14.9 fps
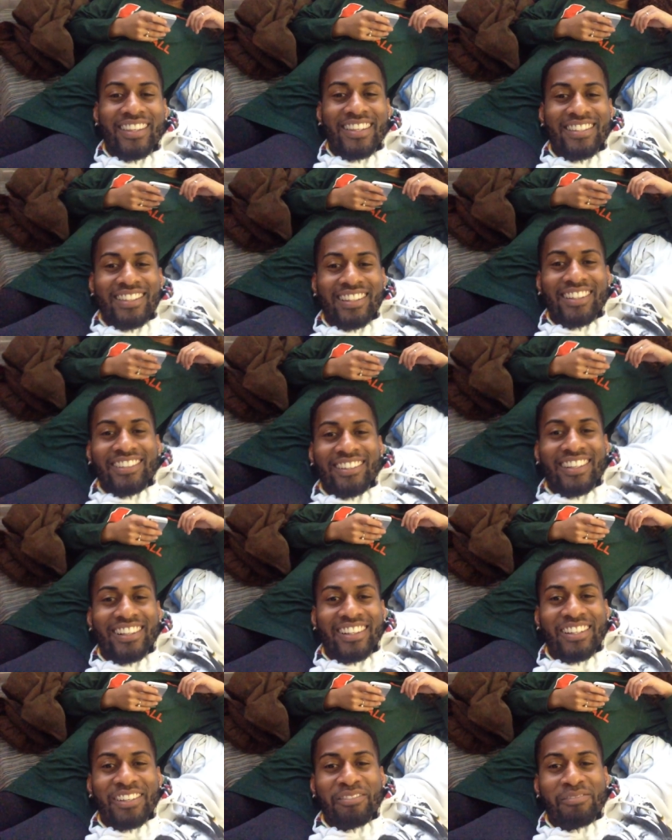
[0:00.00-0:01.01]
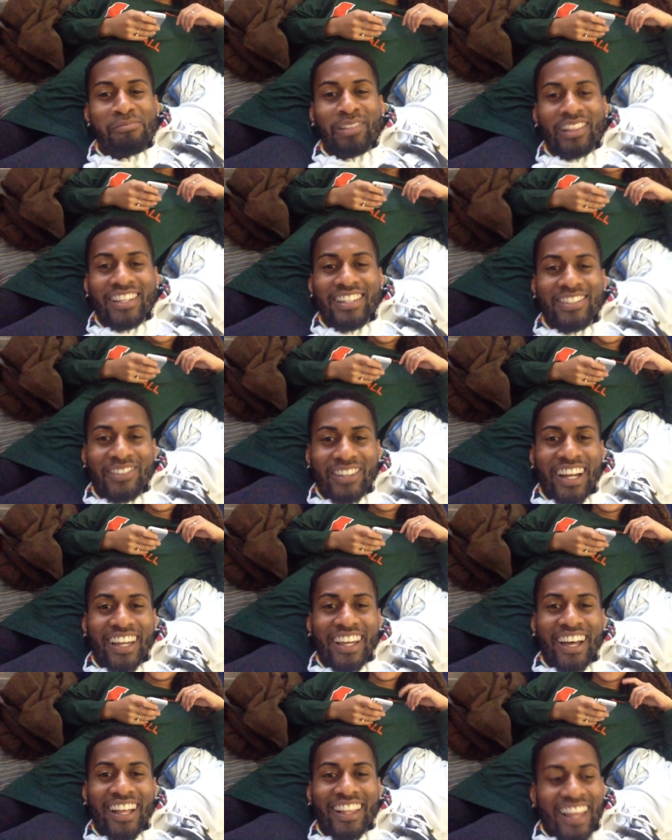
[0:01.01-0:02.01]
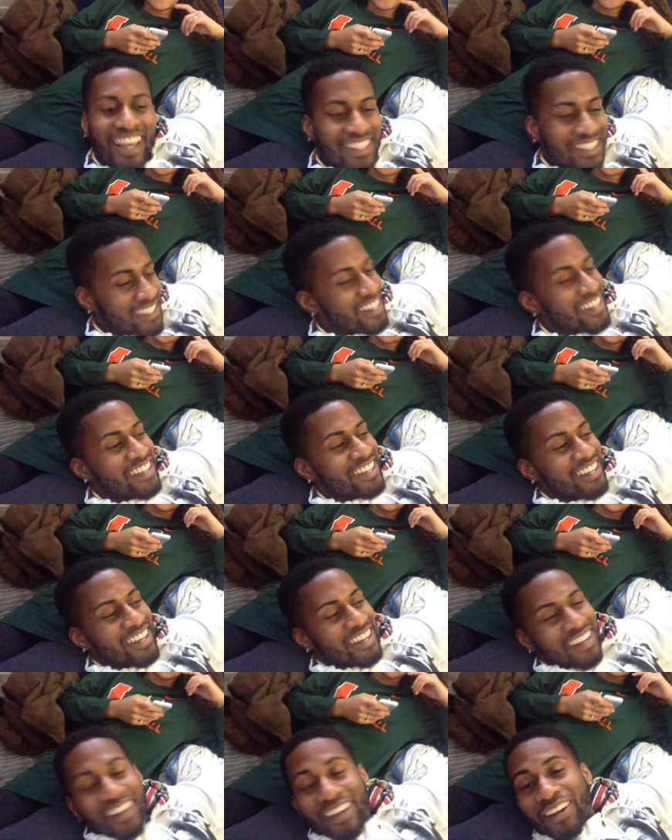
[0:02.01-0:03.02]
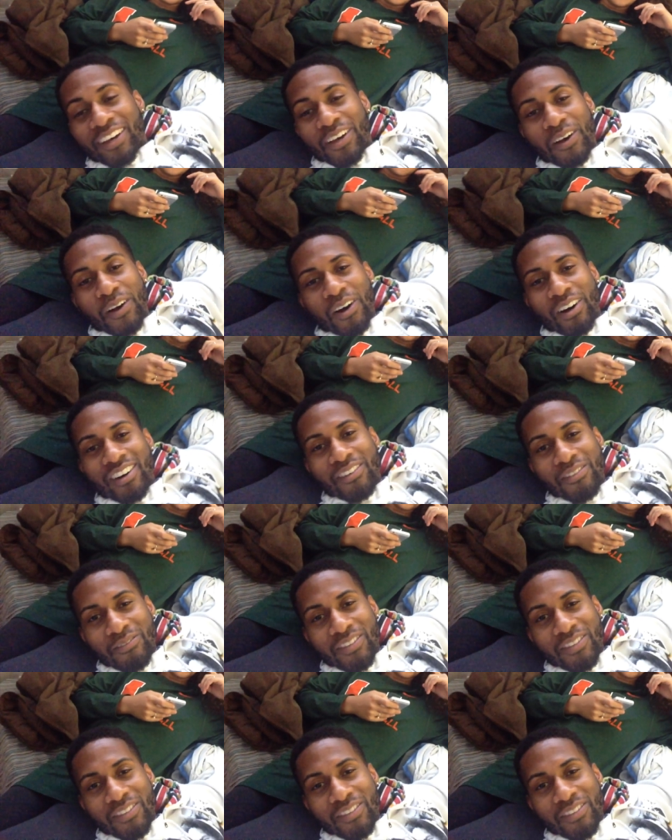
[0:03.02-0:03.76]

this little clip plus what I got last night.